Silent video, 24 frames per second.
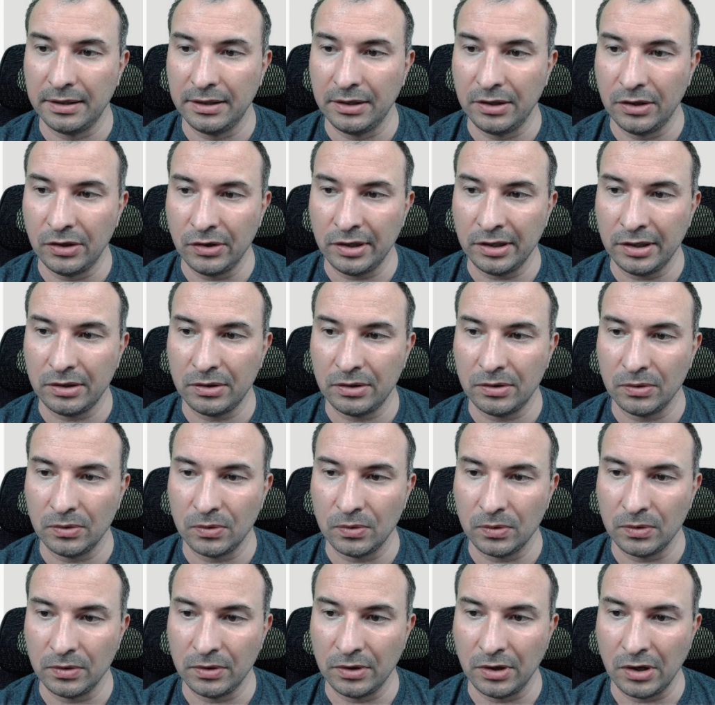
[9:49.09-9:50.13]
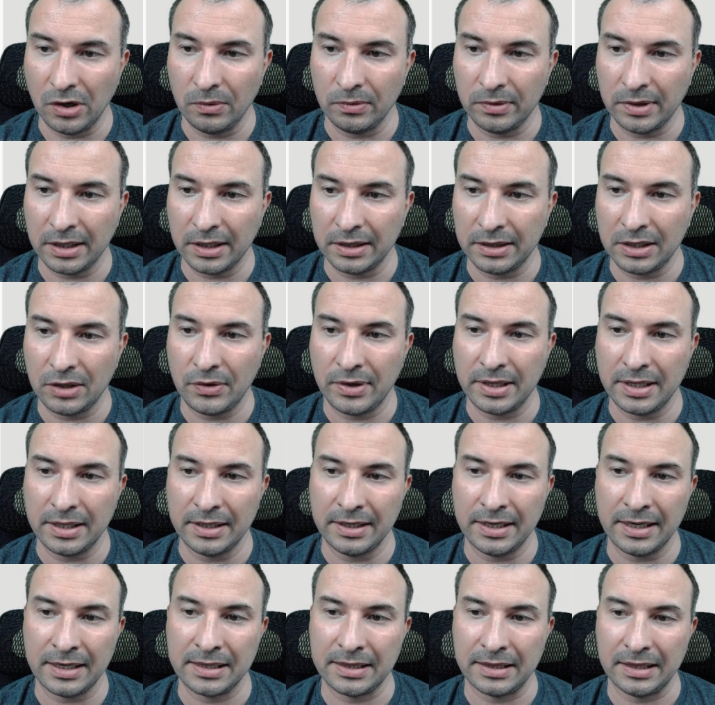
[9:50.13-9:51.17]
you need to know that there is a
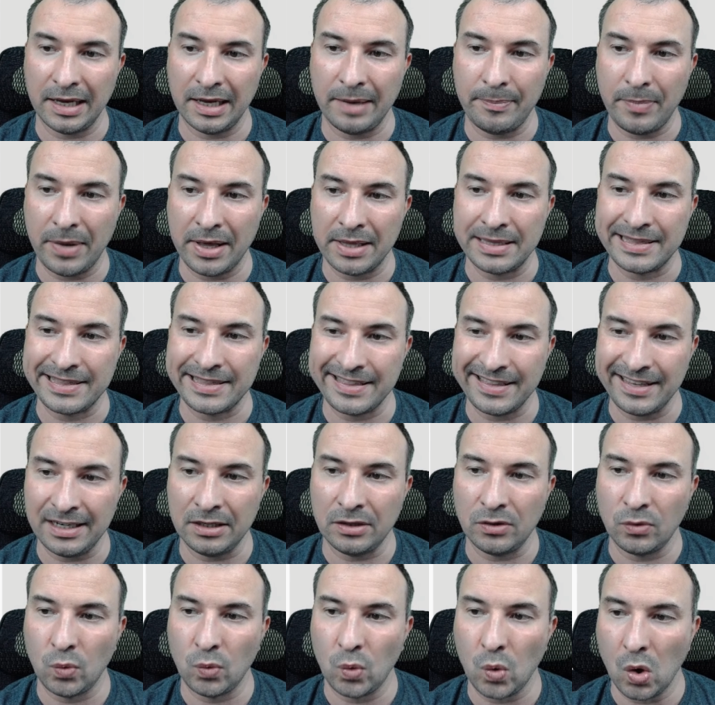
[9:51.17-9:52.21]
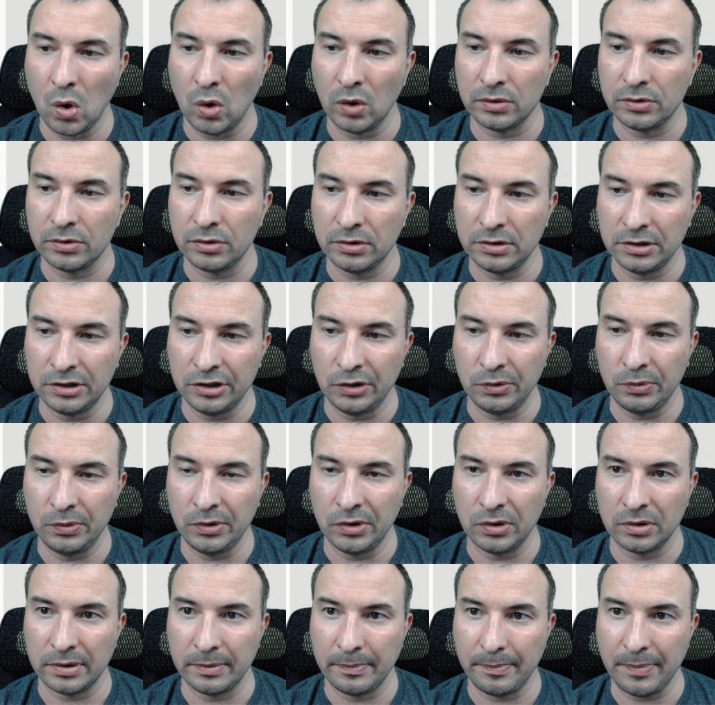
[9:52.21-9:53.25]
next step: assign the role to the new user.